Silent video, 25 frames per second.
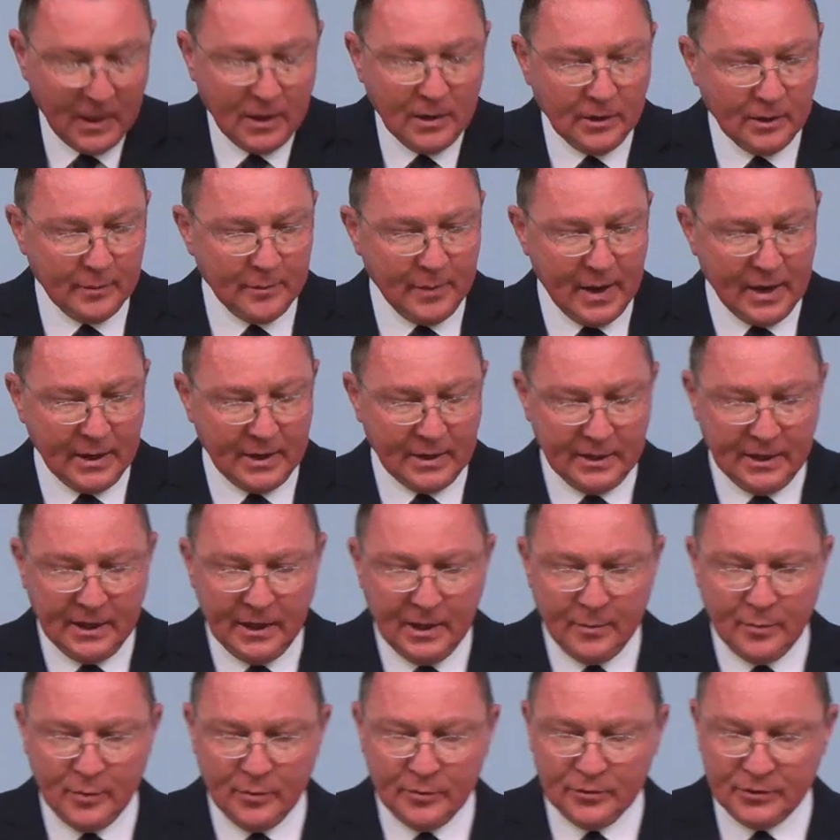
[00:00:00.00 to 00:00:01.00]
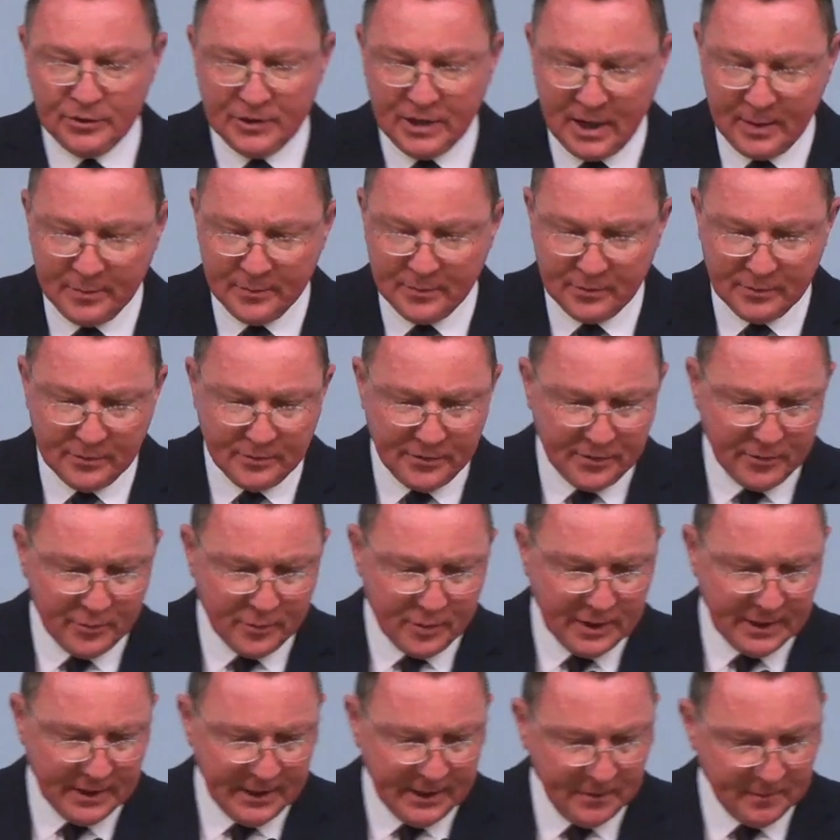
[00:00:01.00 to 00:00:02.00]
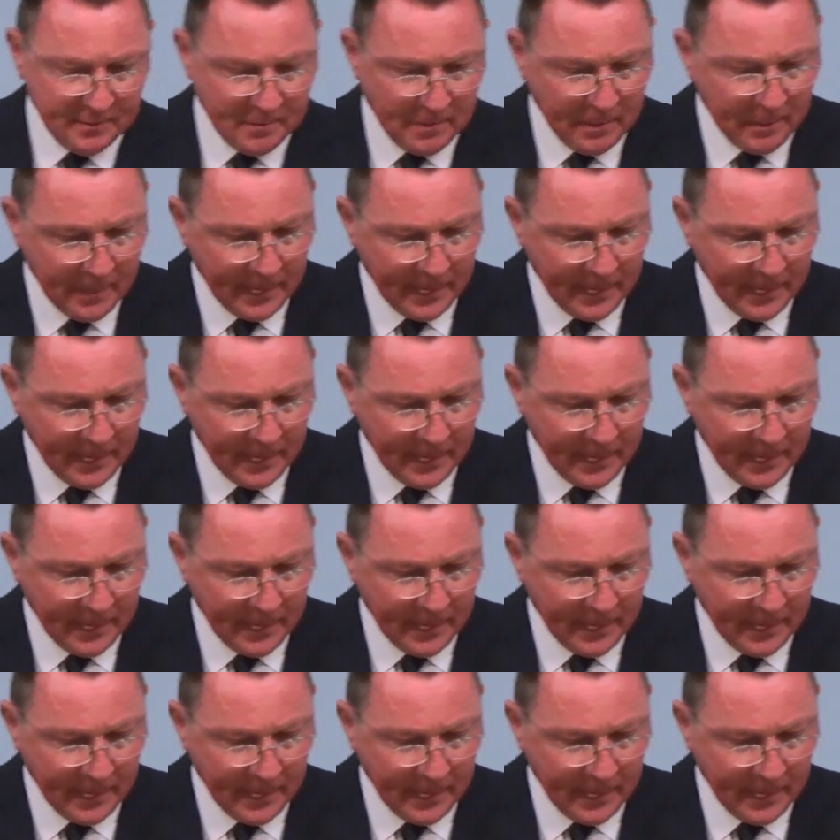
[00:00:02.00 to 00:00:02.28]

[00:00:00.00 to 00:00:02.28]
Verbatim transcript: Look back at Hebrews chapter 3.